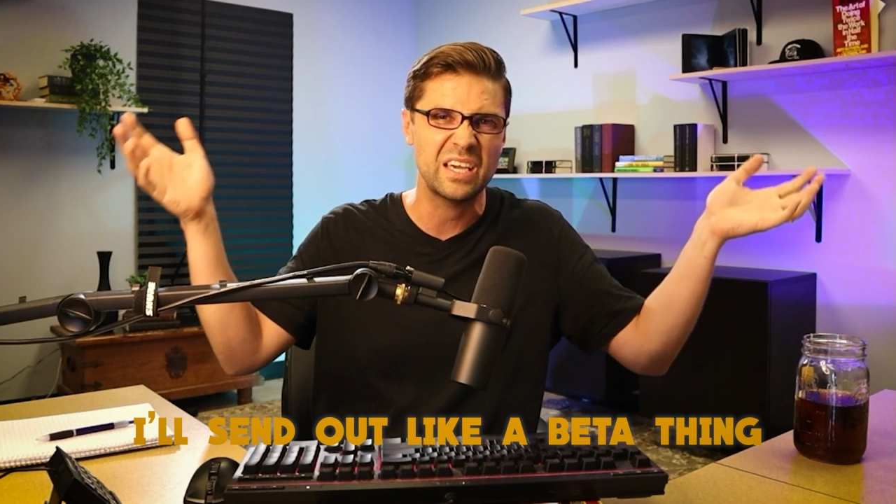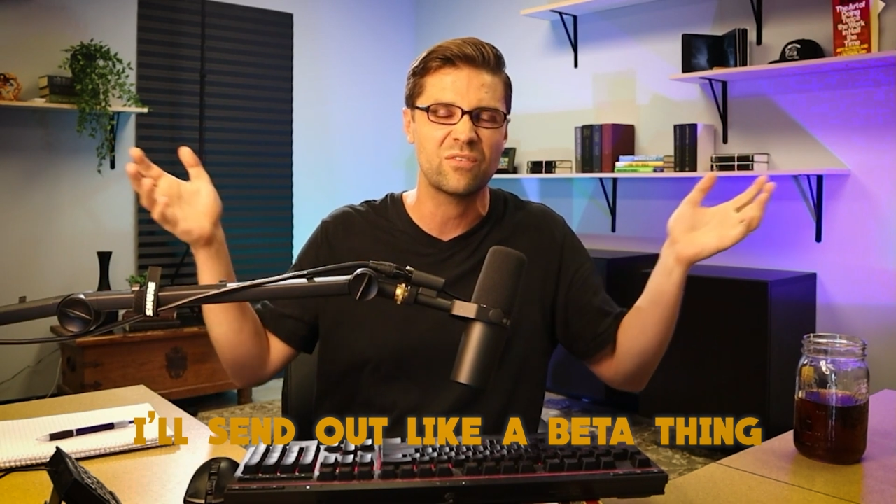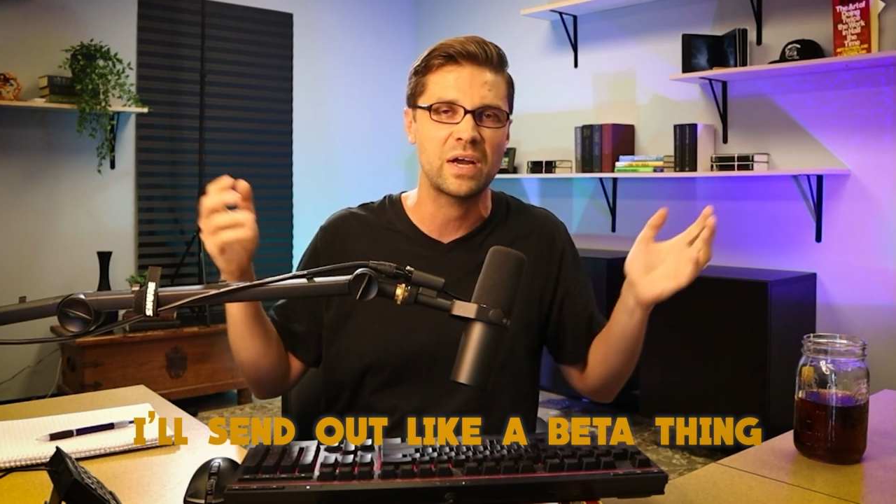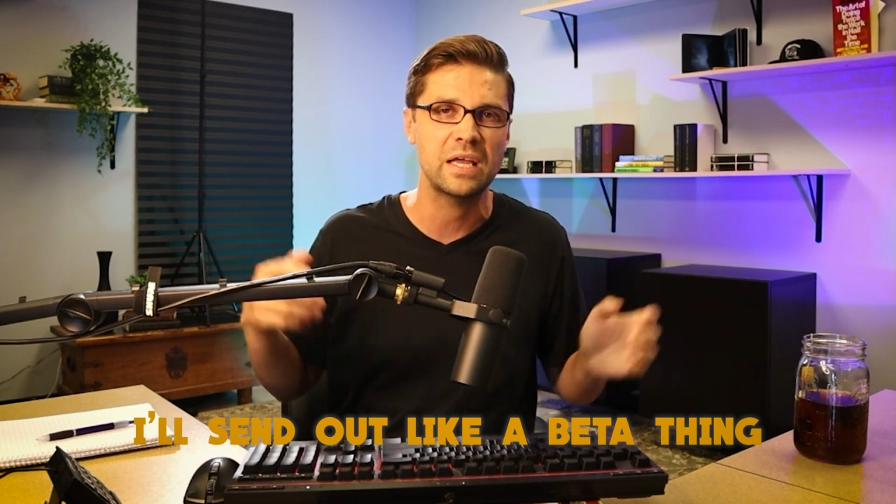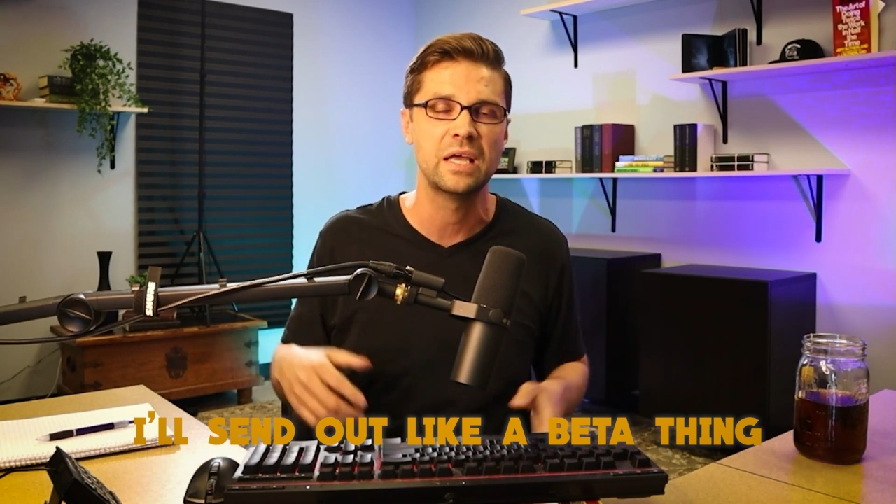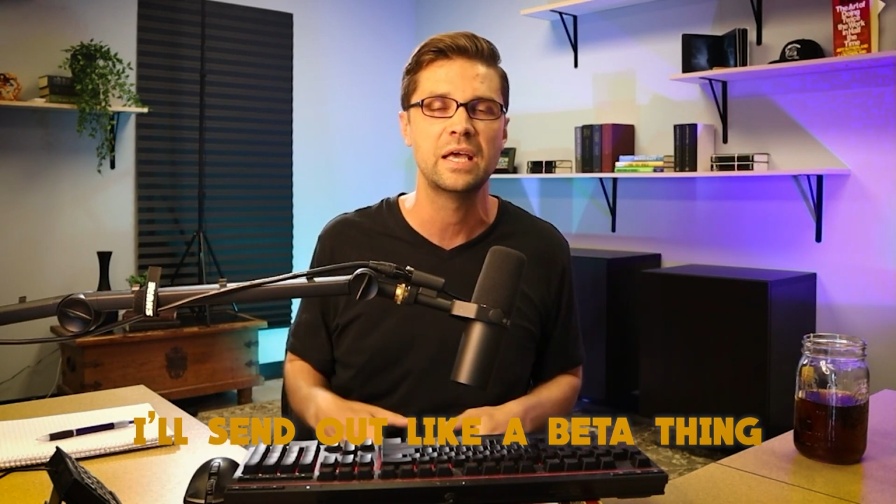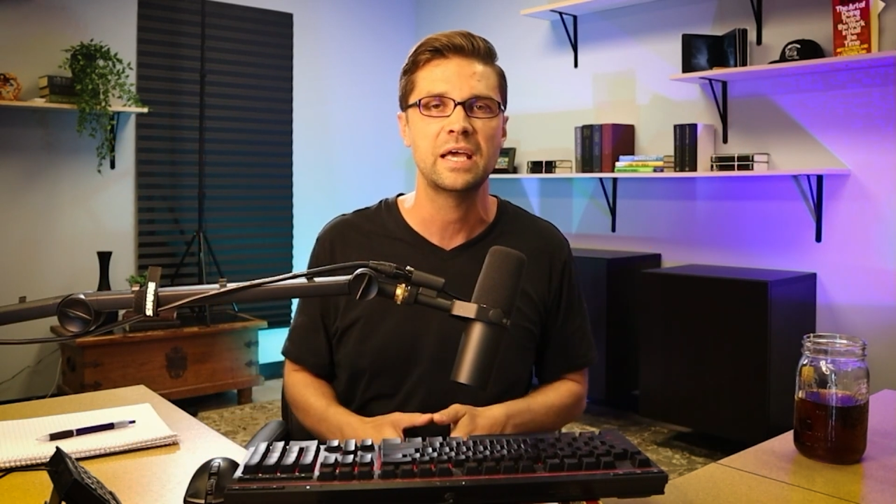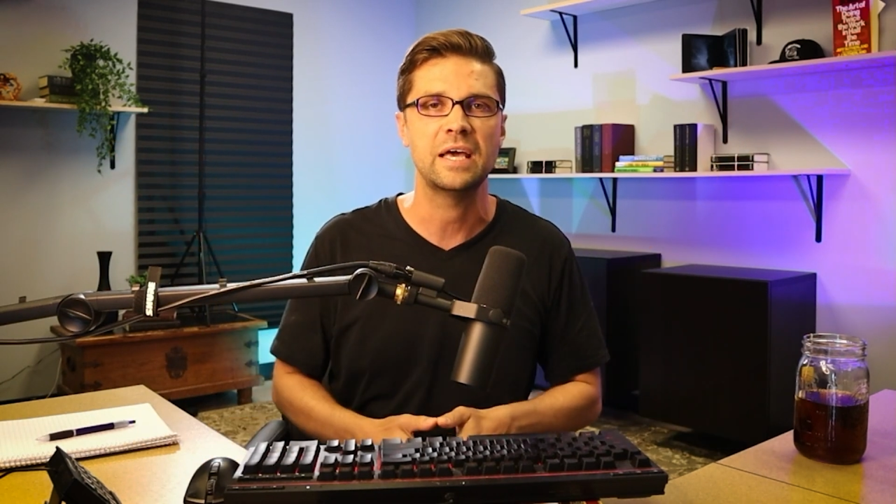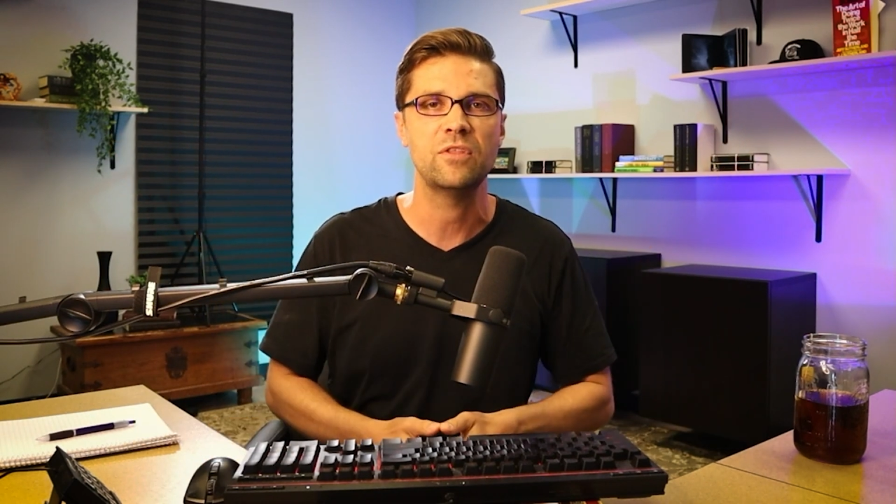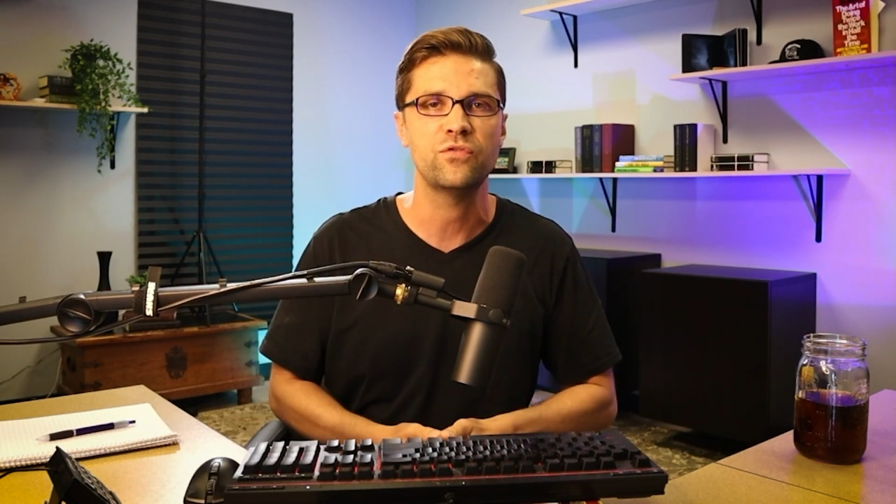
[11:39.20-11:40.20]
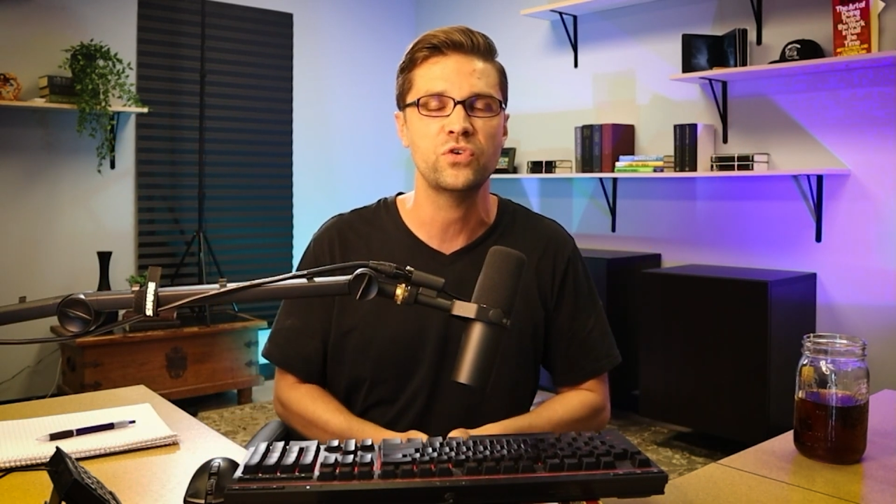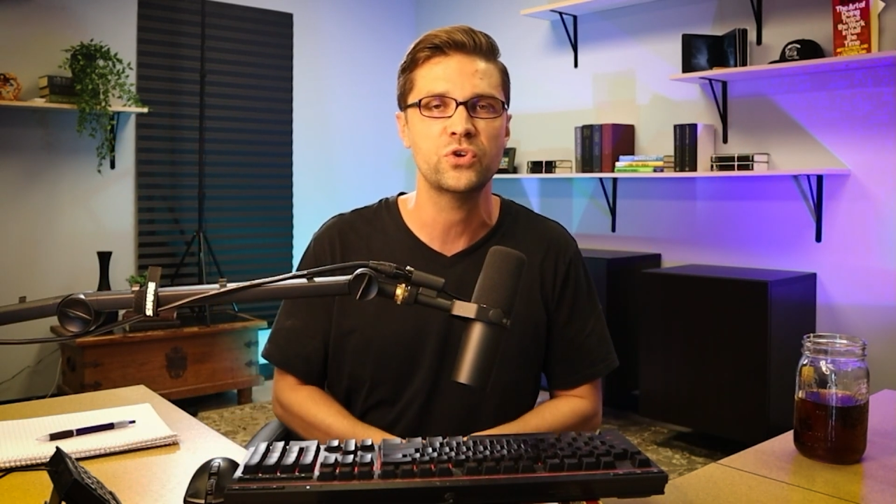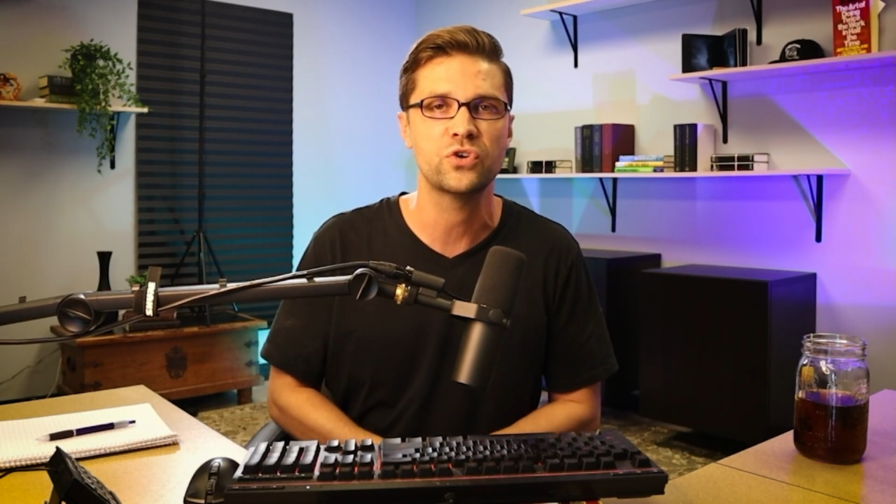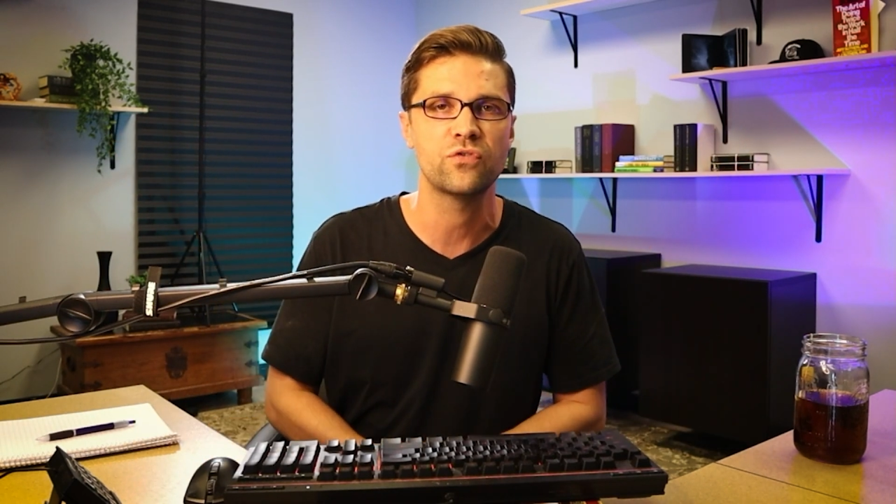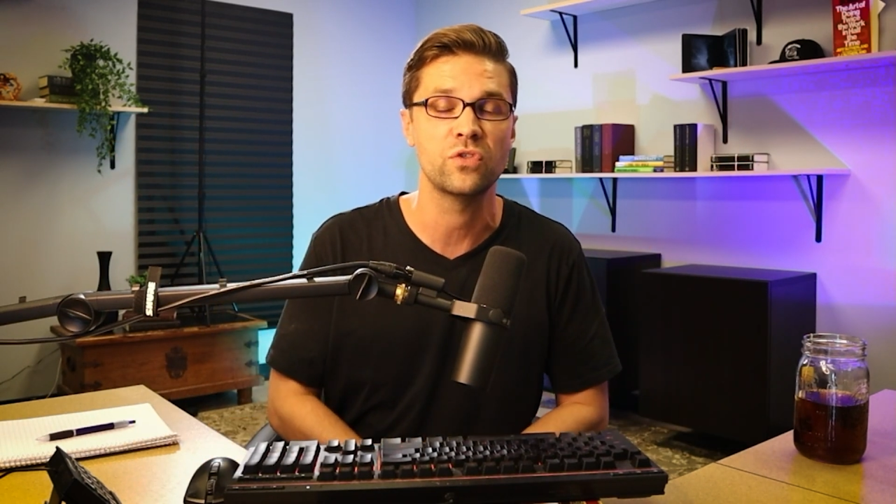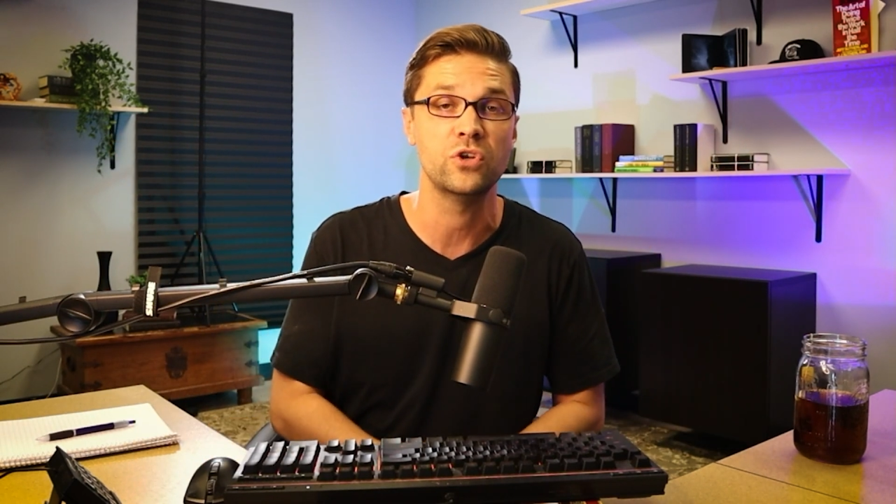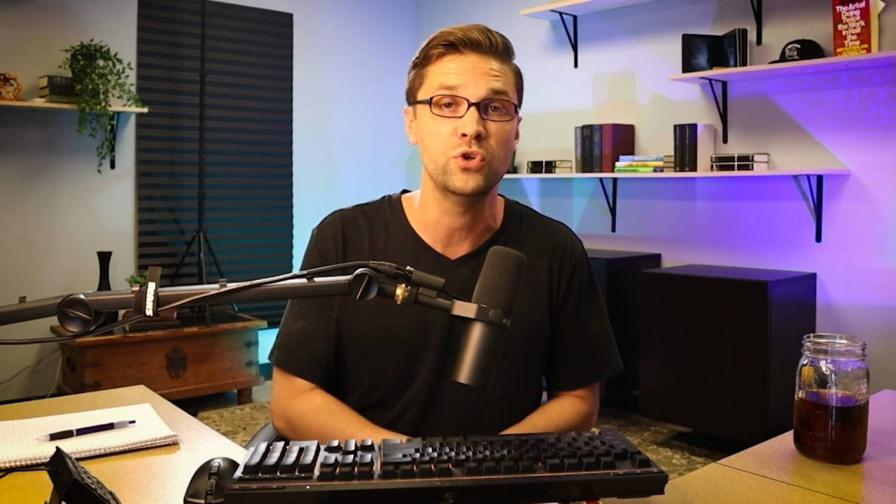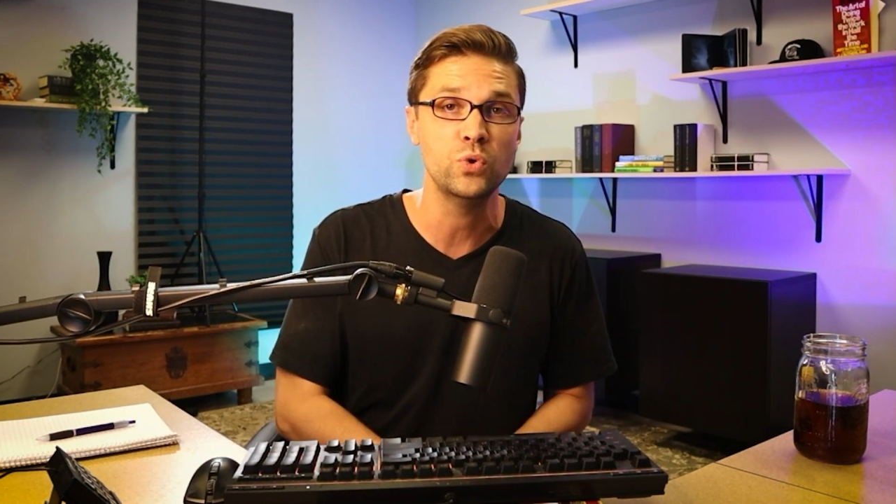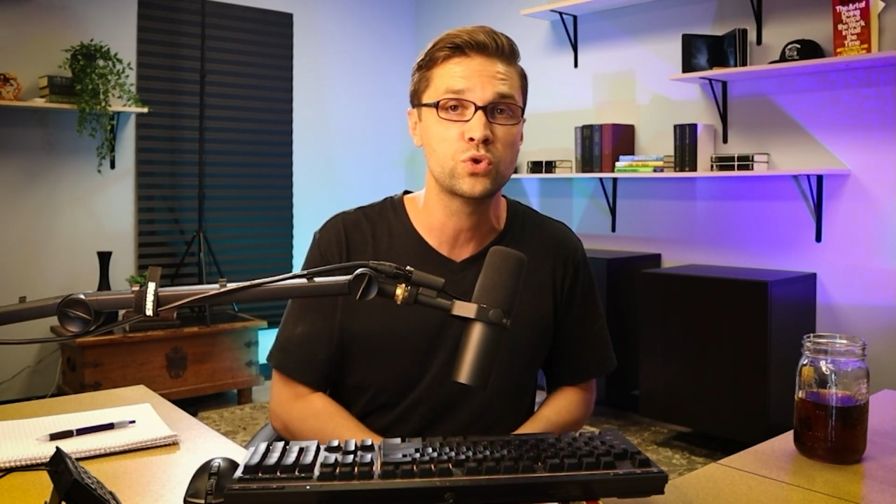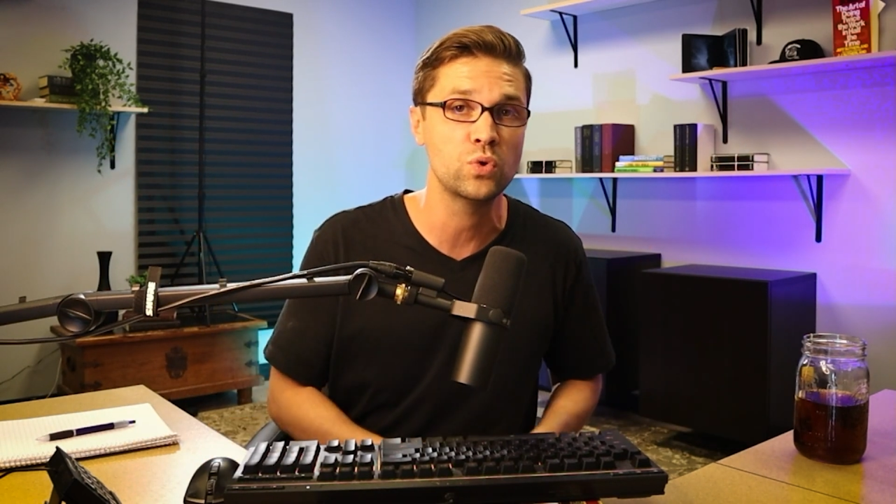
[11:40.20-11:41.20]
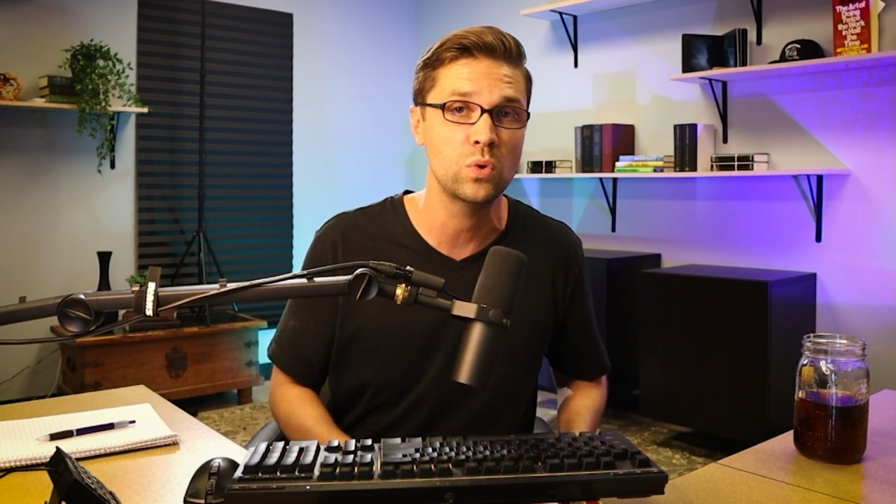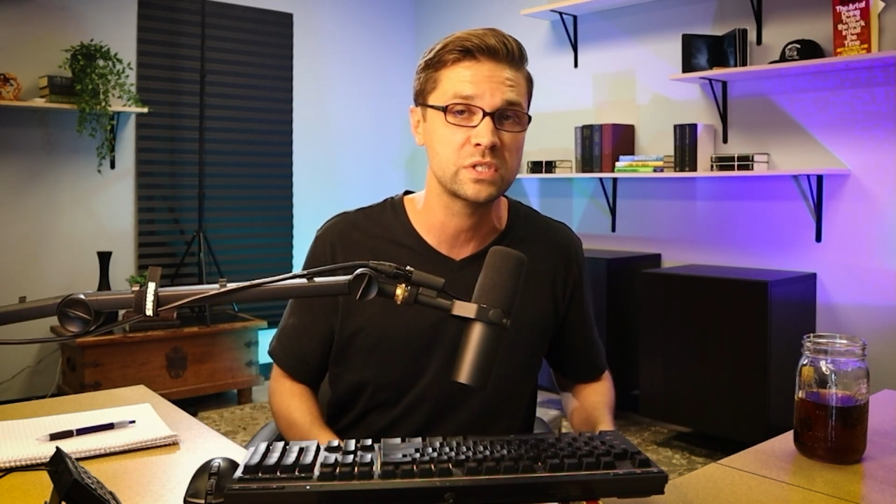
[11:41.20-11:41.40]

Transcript: right, in the future for the new tool.